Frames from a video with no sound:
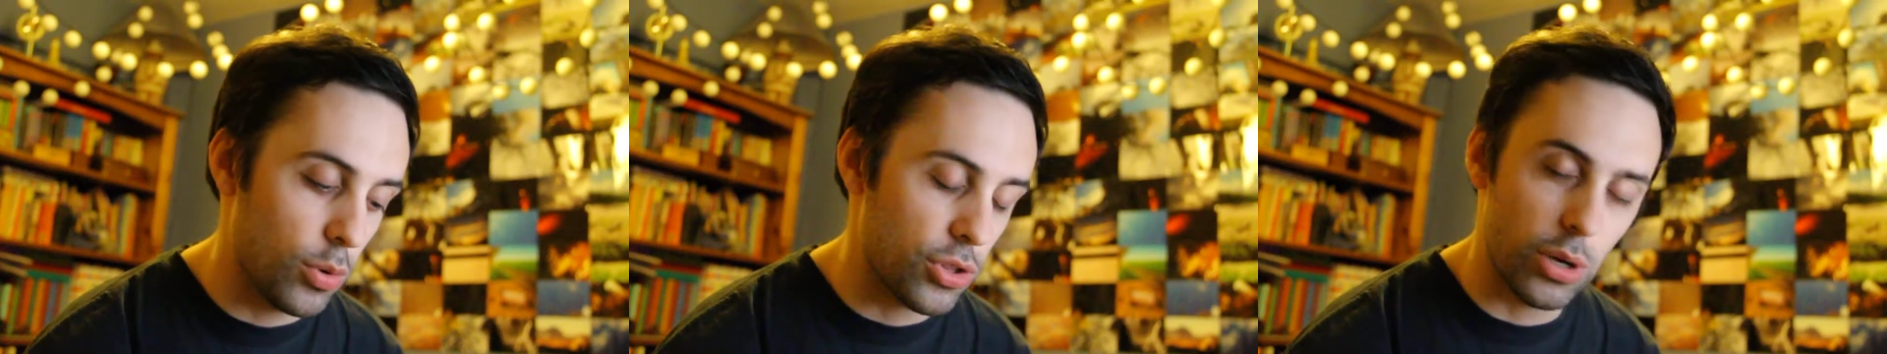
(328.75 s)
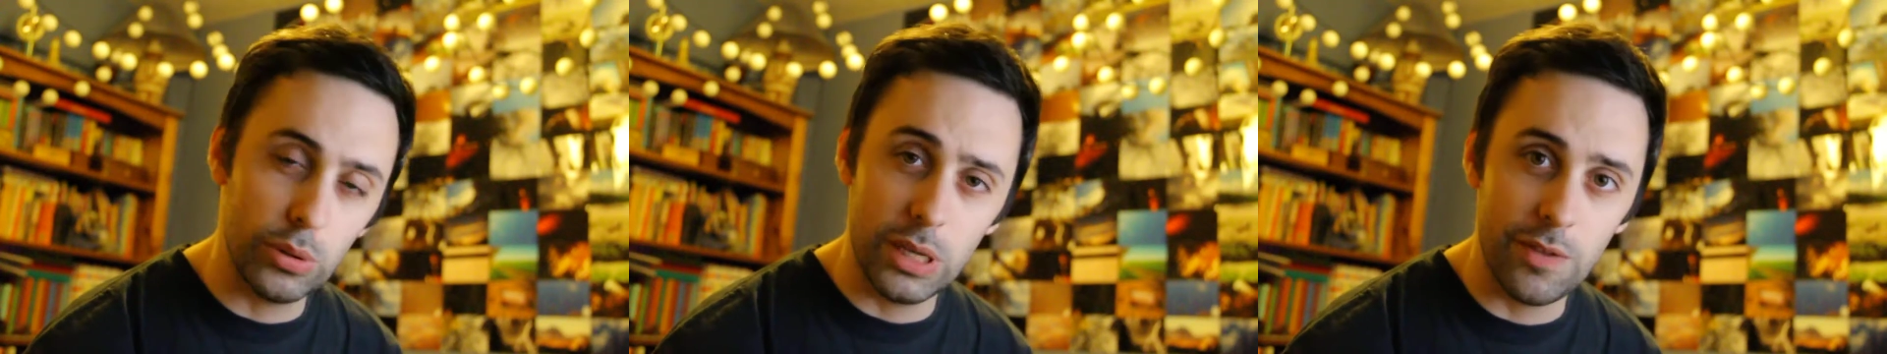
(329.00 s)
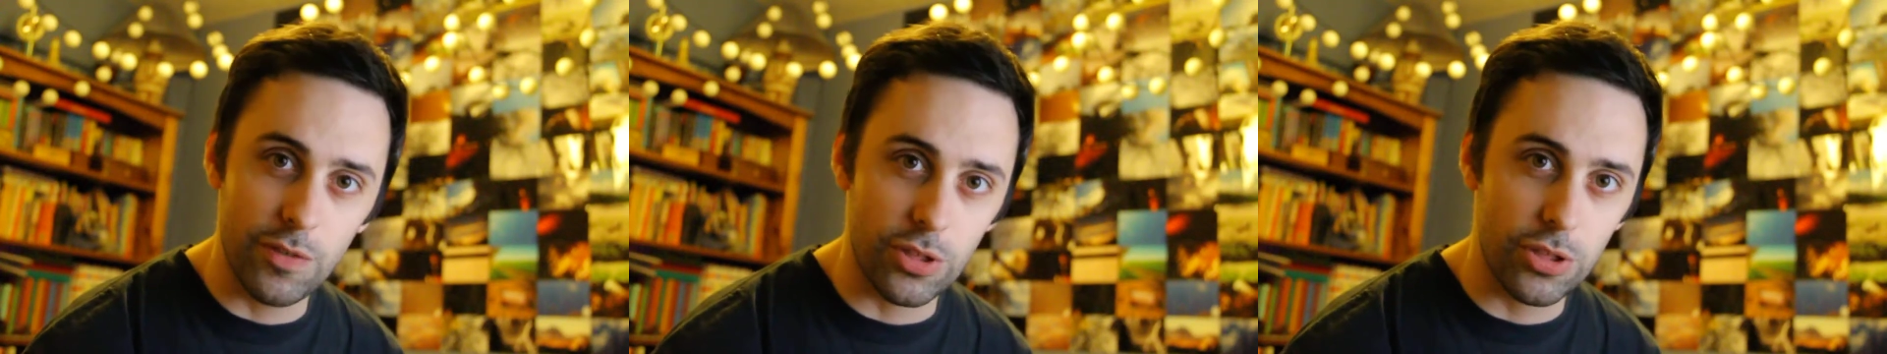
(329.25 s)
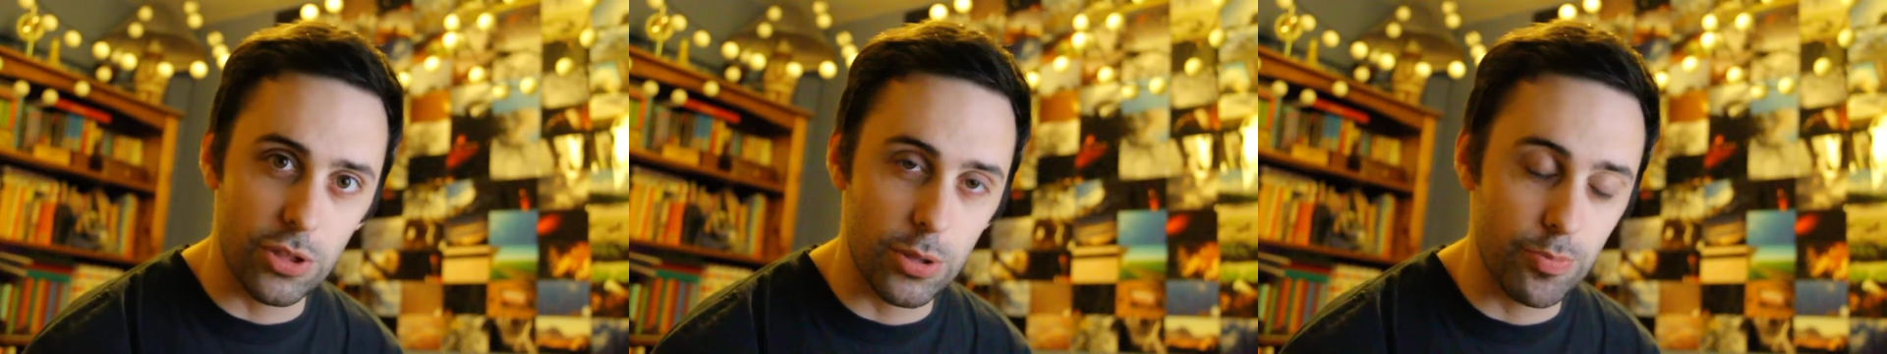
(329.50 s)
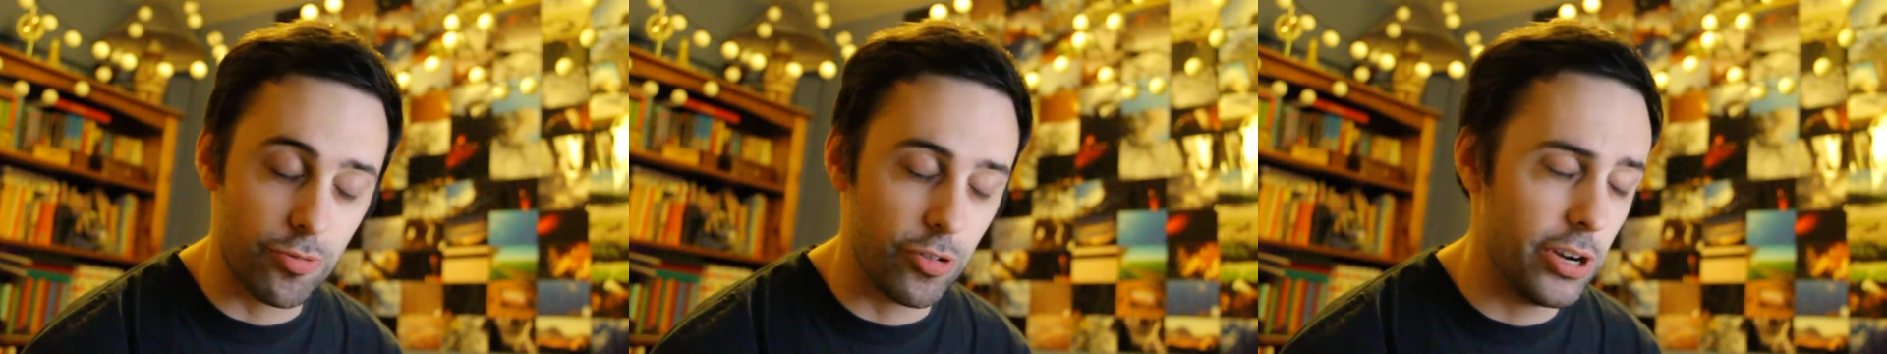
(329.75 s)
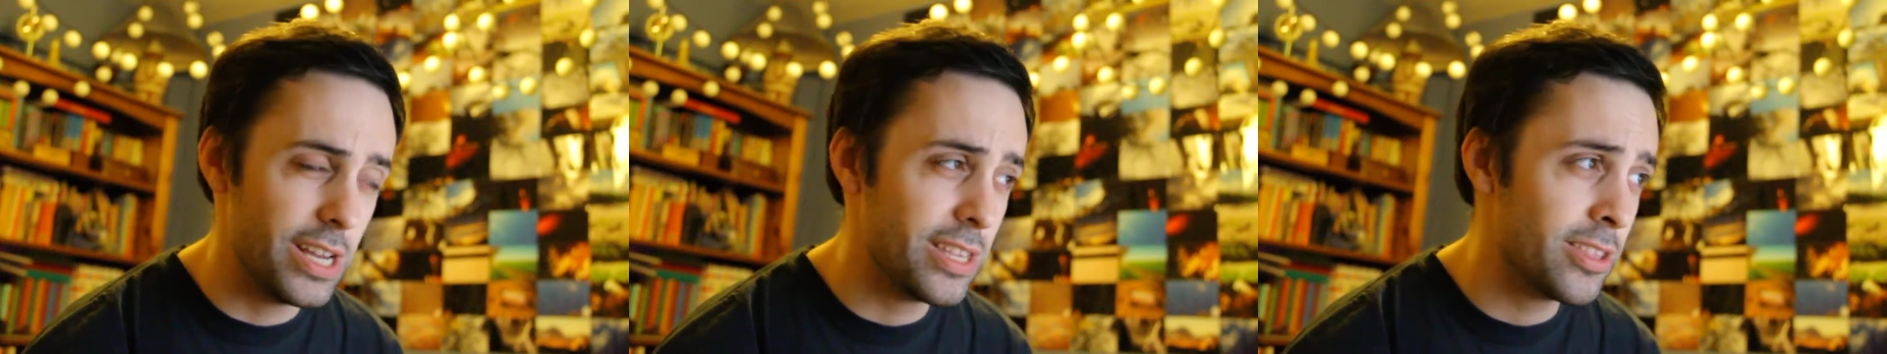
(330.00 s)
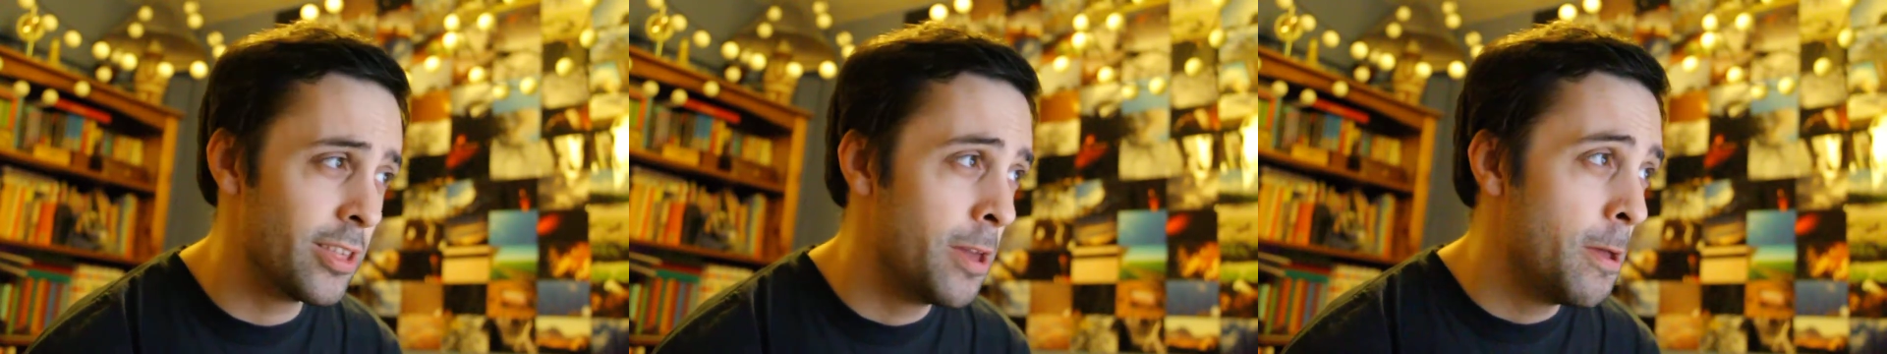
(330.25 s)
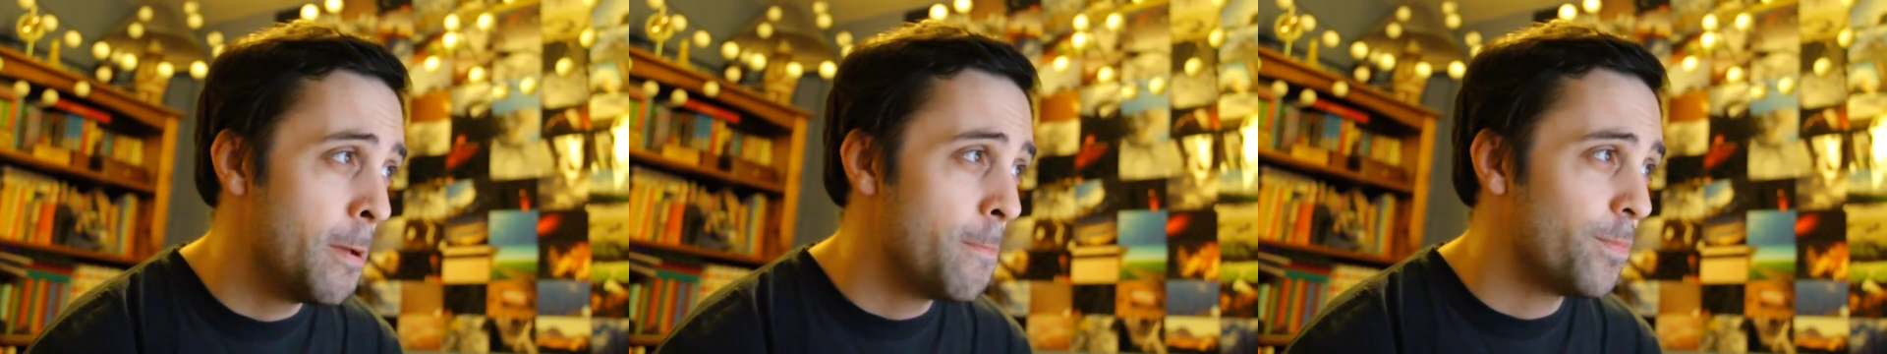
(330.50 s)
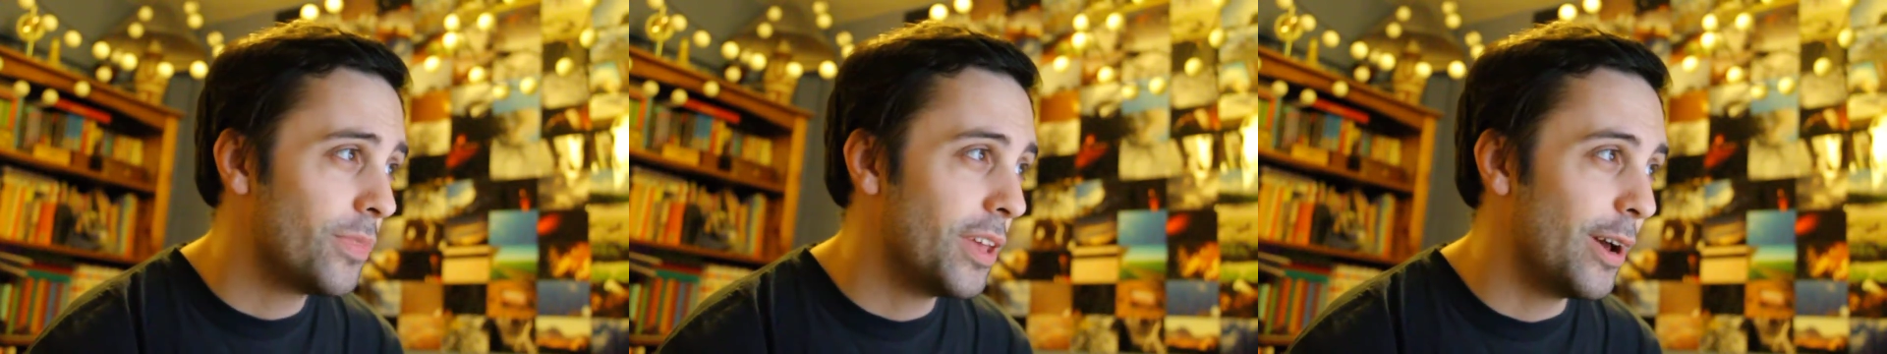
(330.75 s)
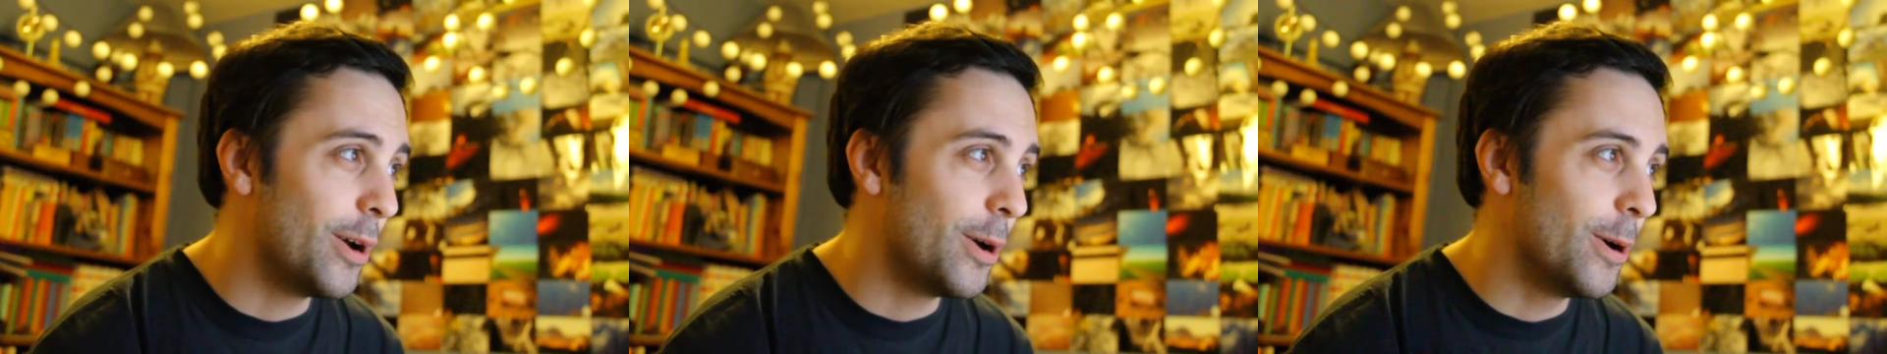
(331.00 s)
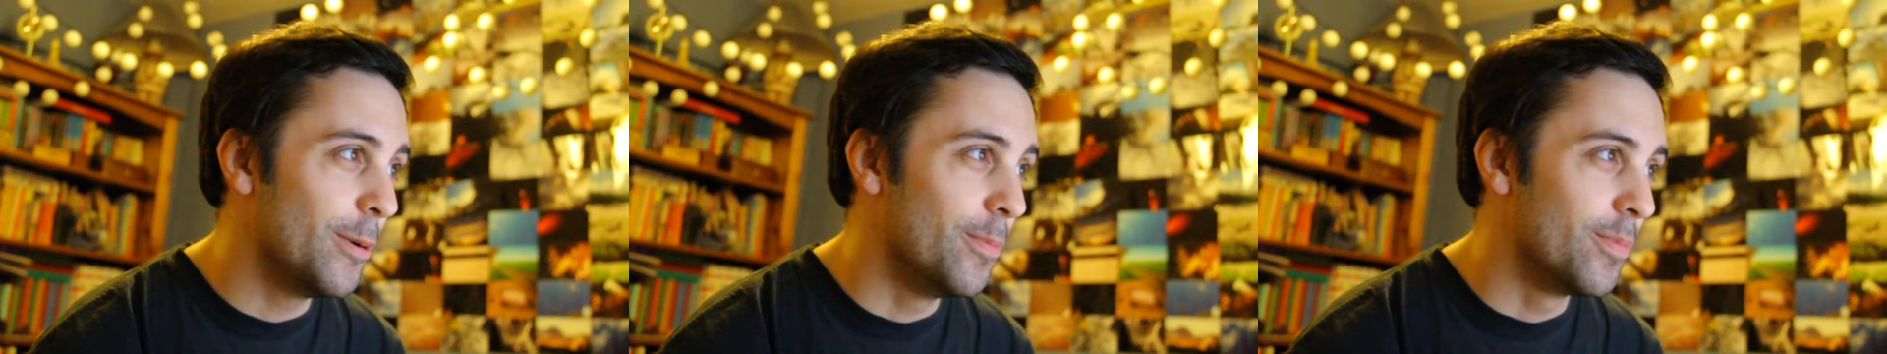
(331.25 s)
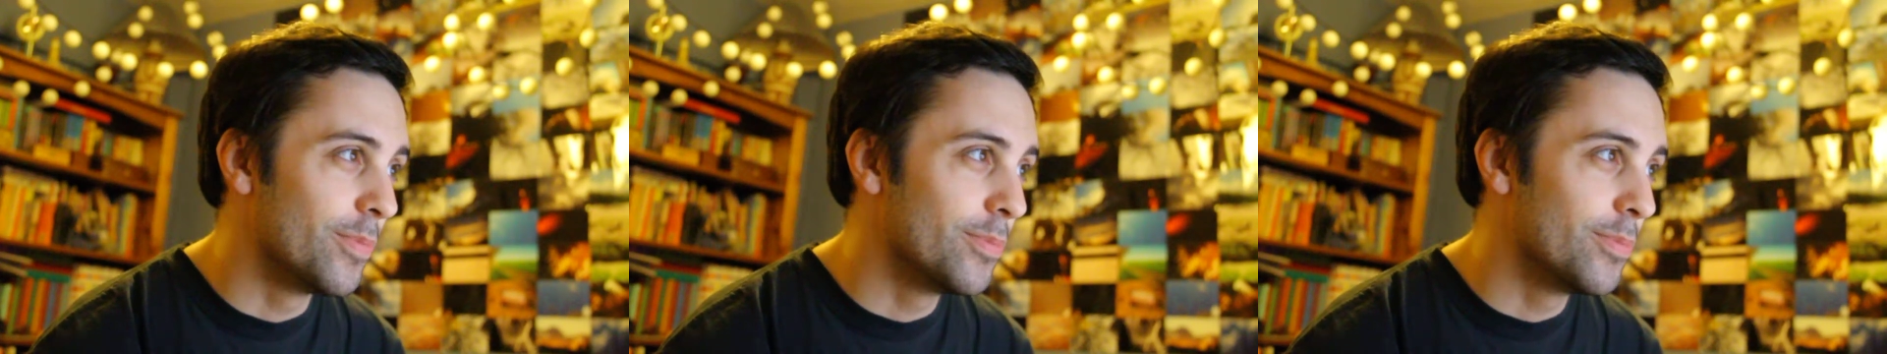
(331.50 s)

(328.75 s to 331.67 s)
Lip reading: which I'll leave as a surprise. But